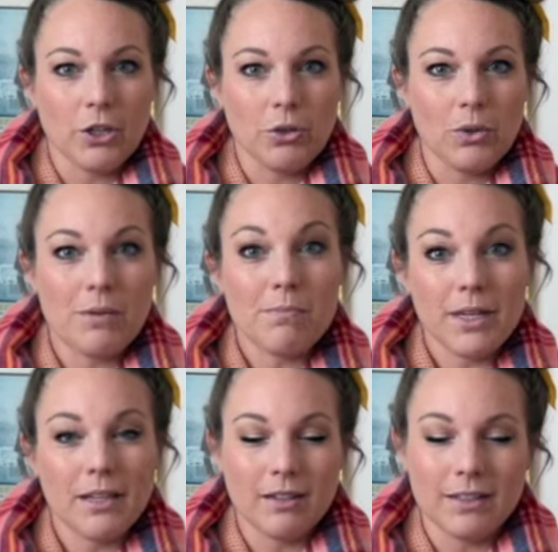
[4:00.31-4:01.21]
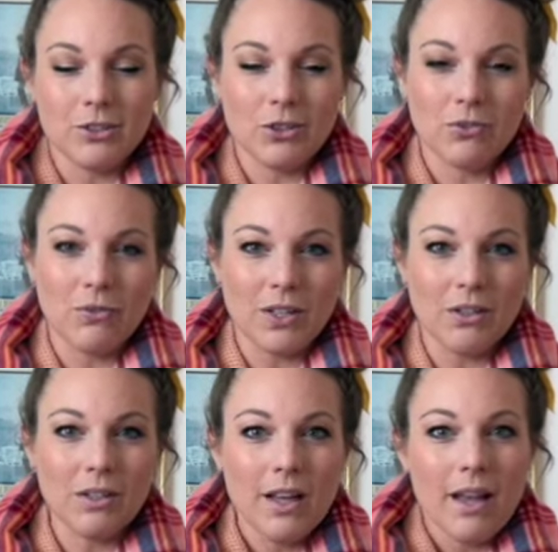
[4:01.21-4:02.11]
you immediately just
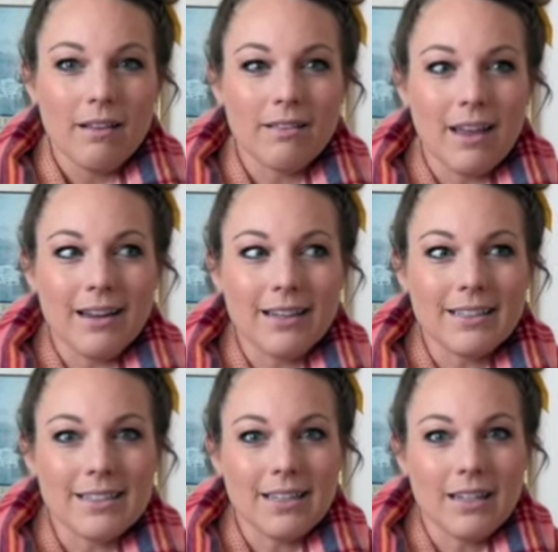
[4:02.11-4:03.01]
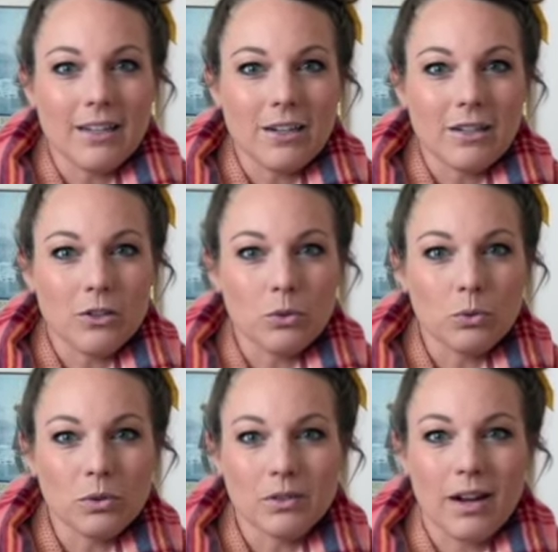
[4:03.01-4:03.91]
feel like it's getting
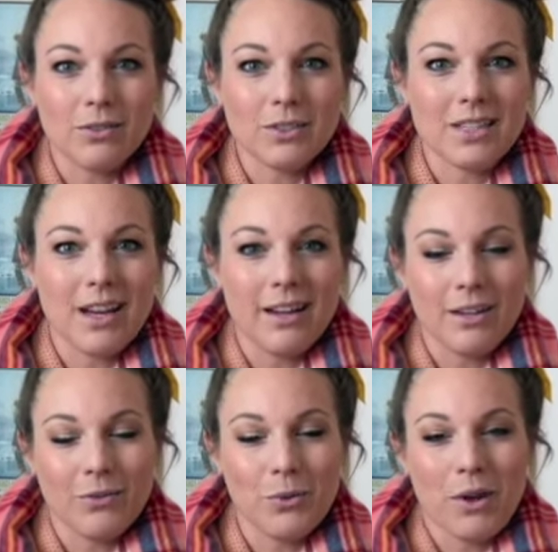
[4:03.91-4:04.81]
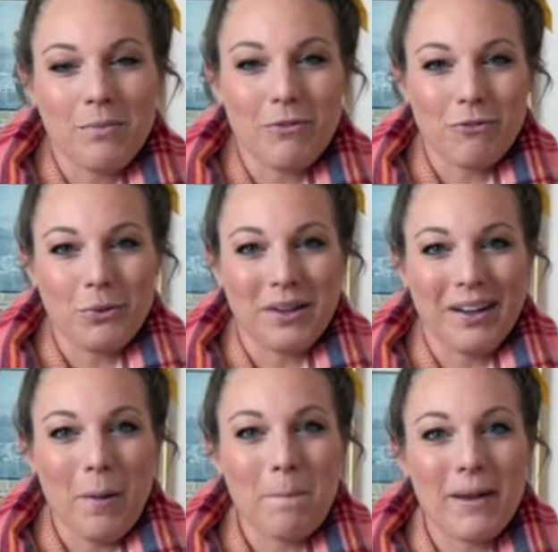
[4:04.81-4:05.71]
cooler outside, even though I'm in
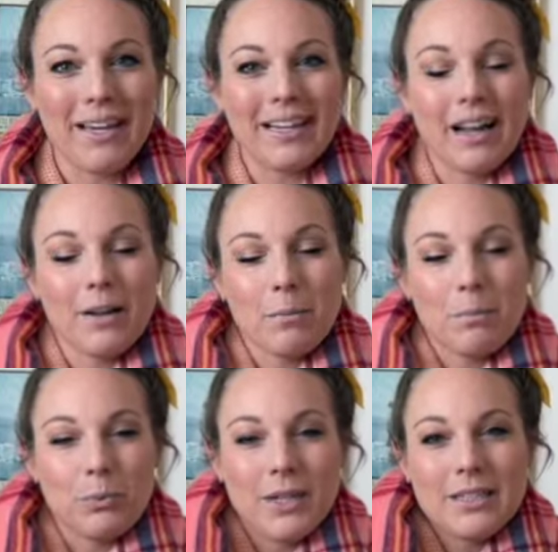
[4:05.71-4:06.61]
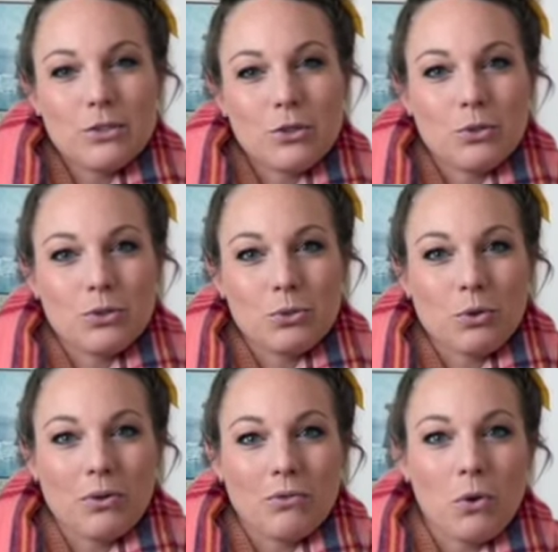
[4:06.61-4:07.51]
Florida, but it kind of brings those sort
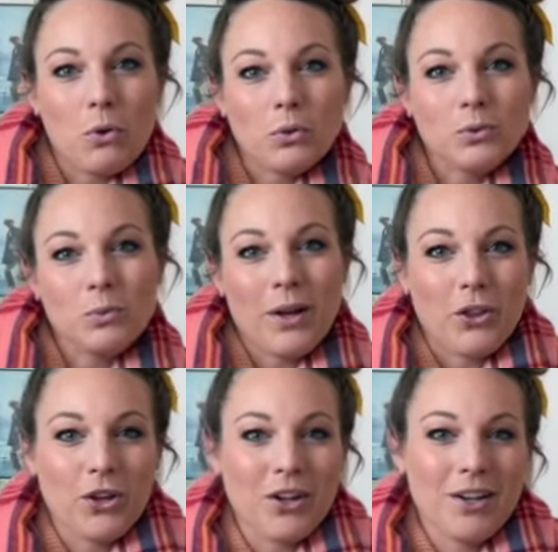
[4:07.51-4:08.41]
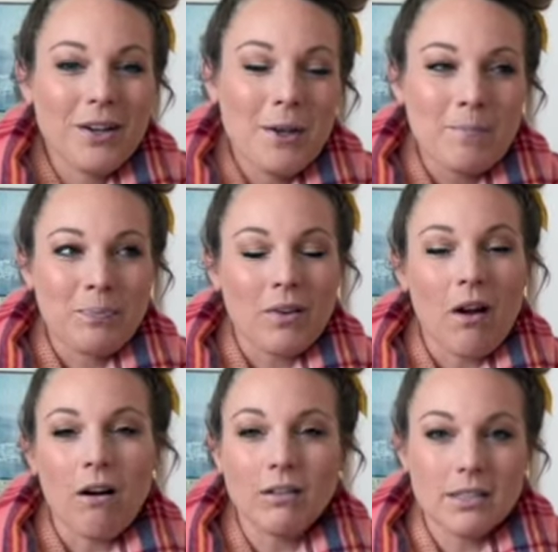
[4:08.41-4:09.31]
of cold weather
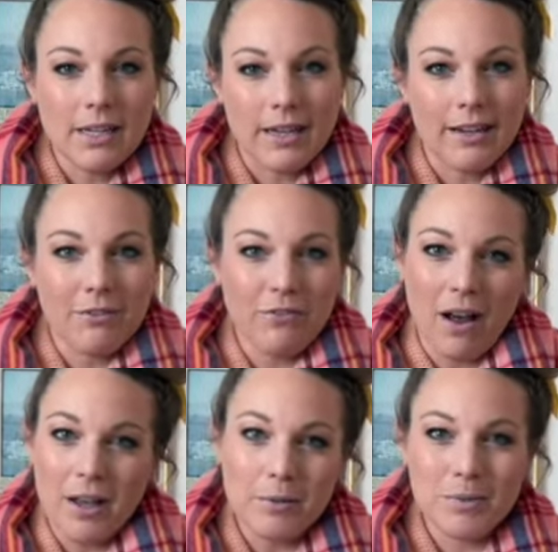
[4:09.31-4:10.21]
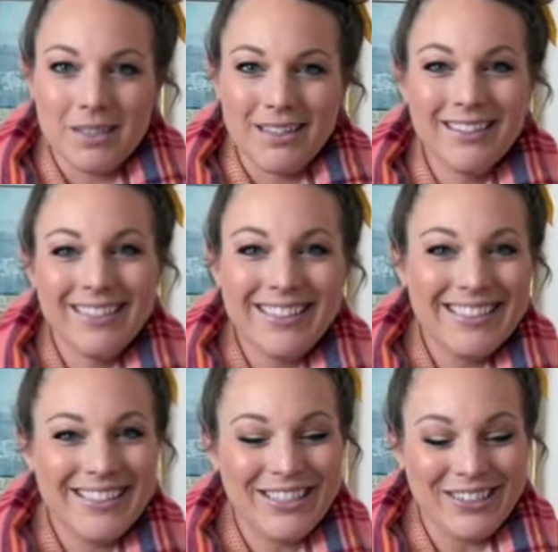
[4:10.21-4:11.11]
holiday vibes
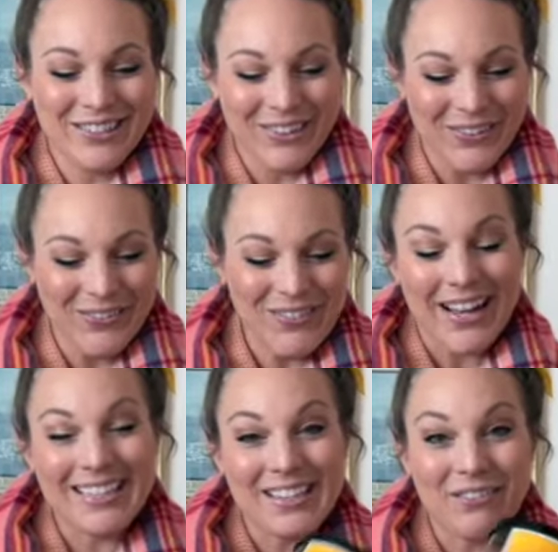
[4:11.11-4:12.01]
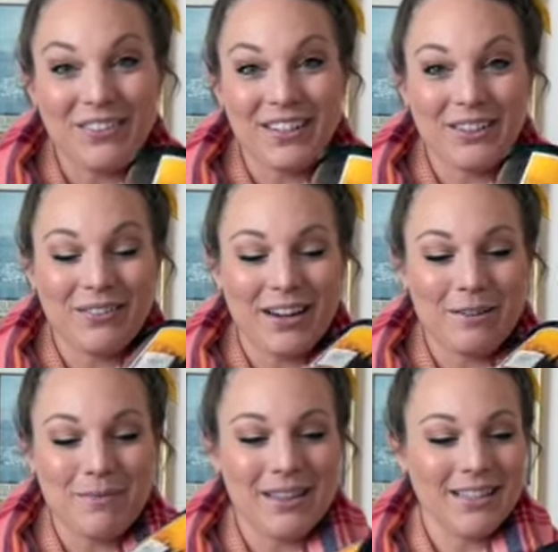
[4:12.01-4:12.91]
into your home. I definitely
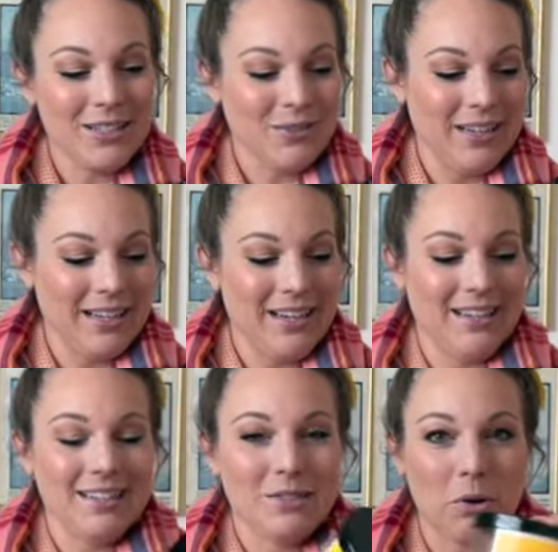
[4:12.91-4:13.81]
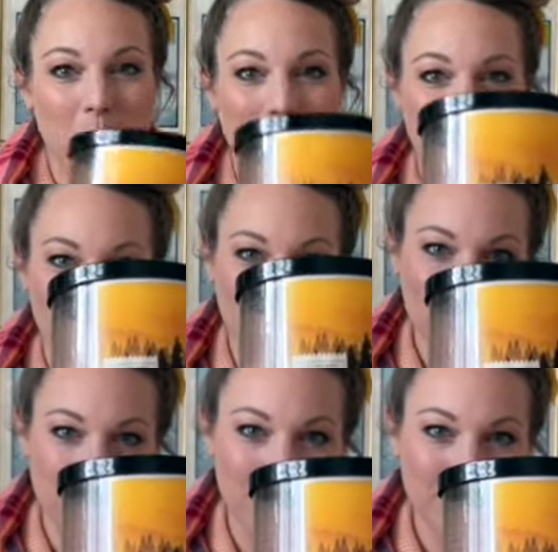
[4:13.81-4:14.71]
recommend this one. Again, it's called Pumpkin
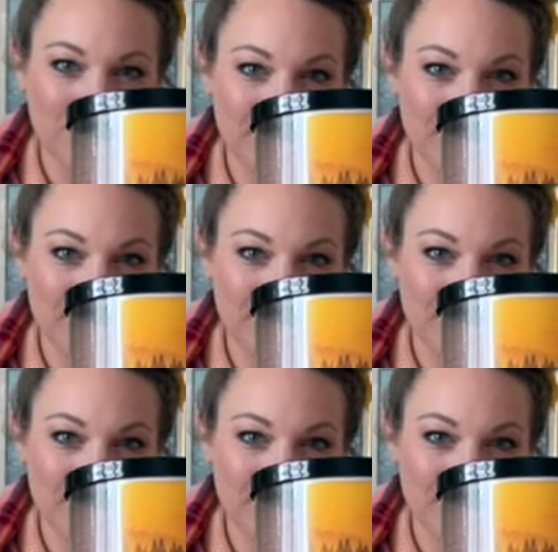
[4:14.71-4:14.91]
Clove,